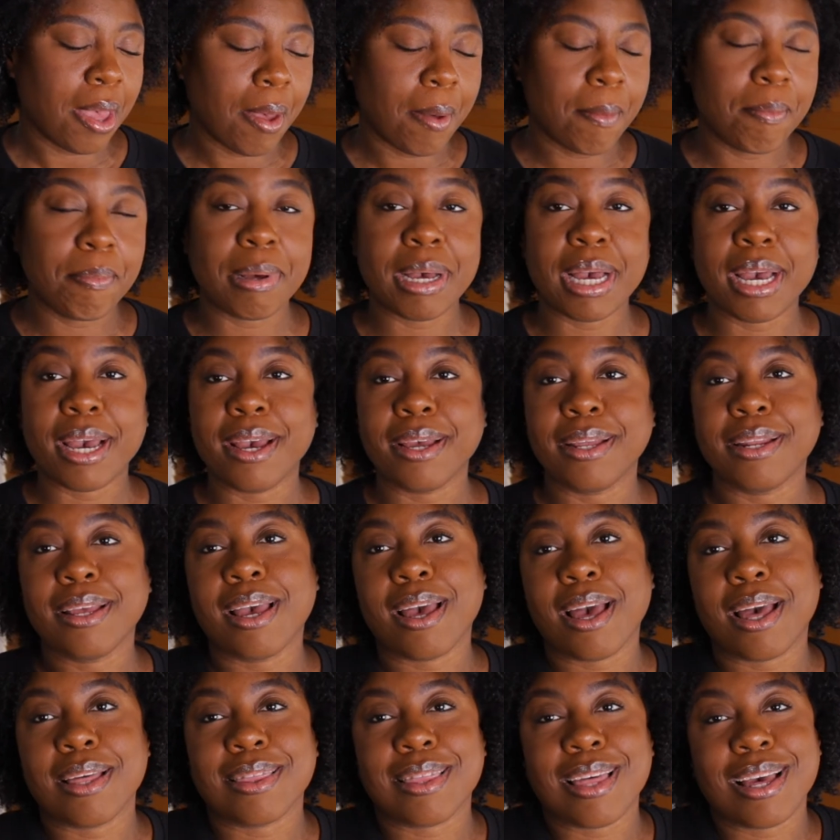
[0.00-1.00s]
But
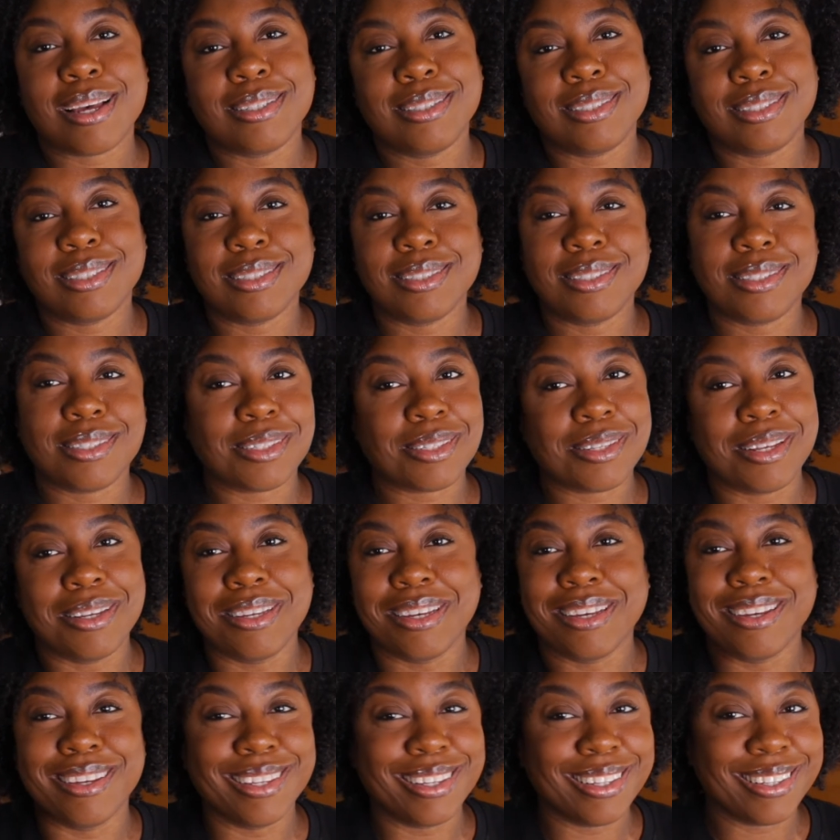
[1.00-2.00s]
that's just
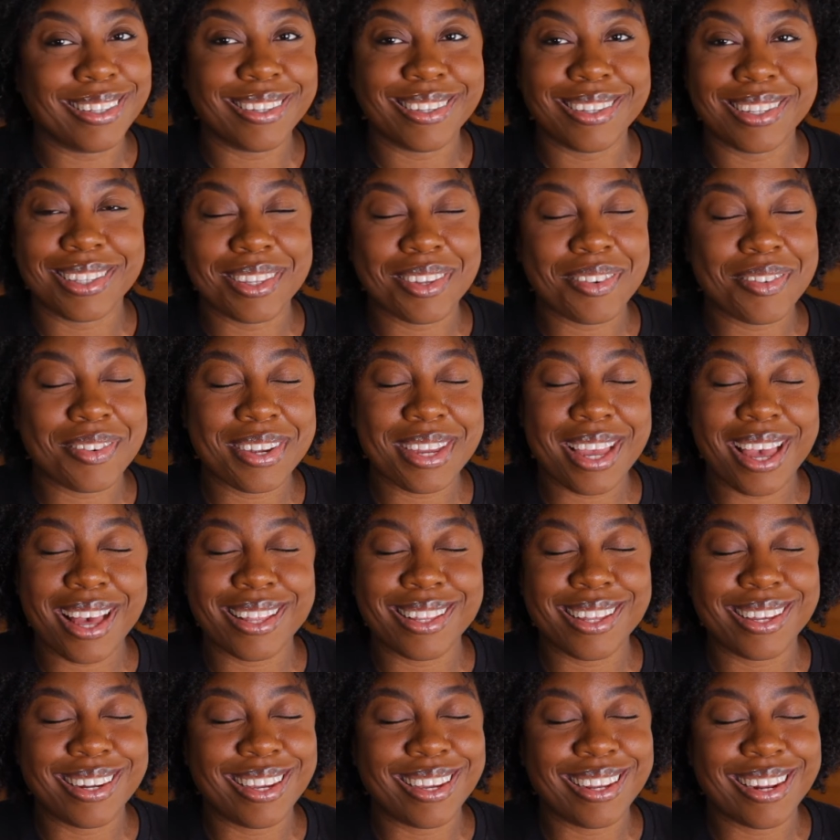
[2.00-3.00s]

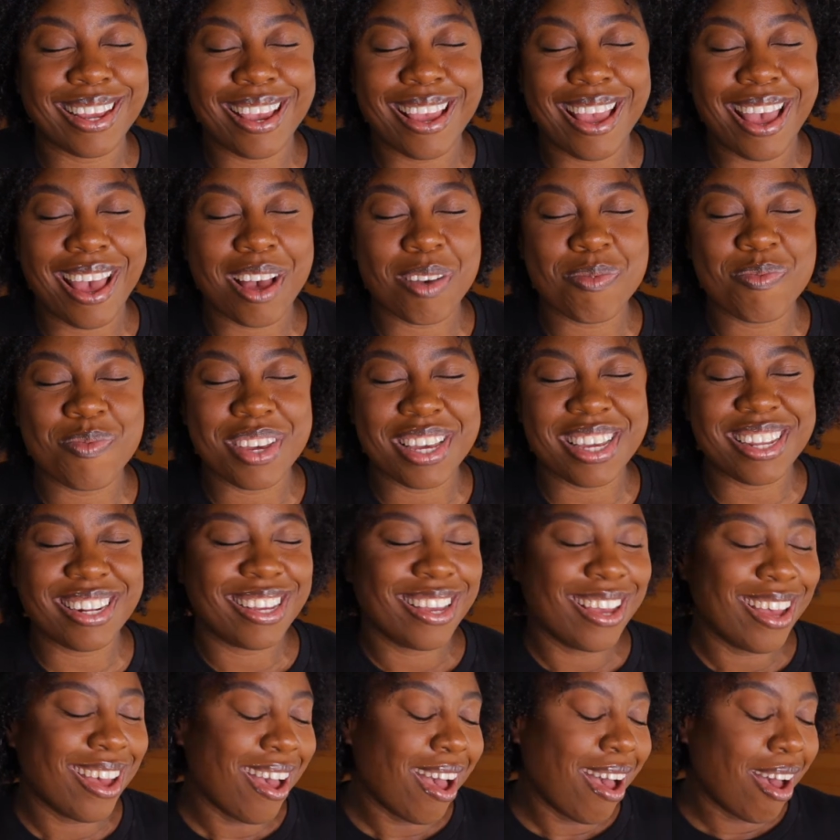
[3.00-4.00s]
reality that happened
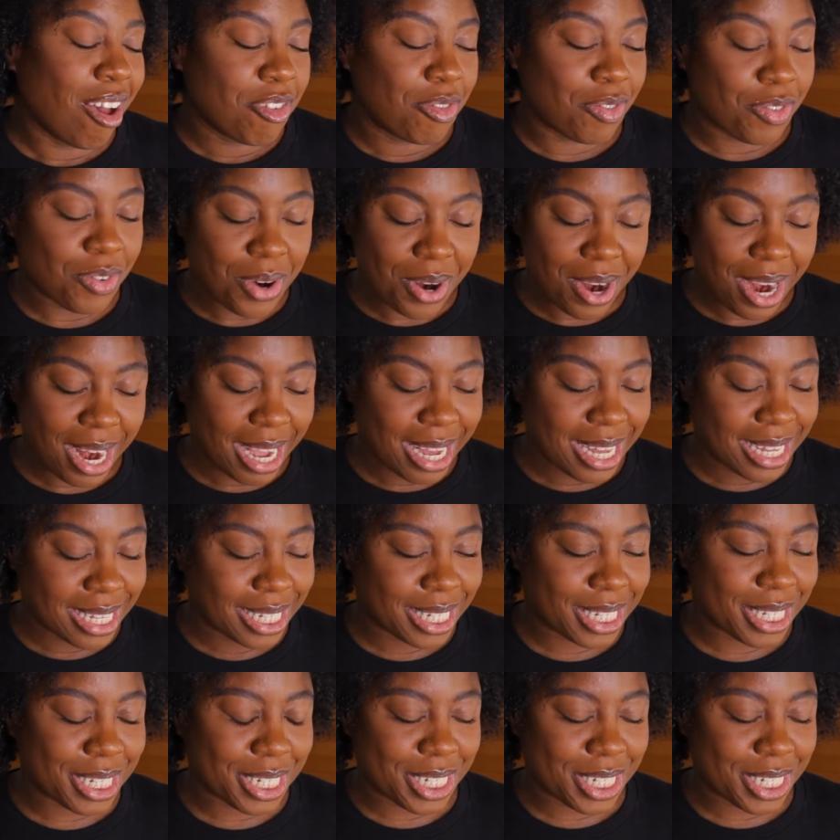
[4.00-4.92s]
for us.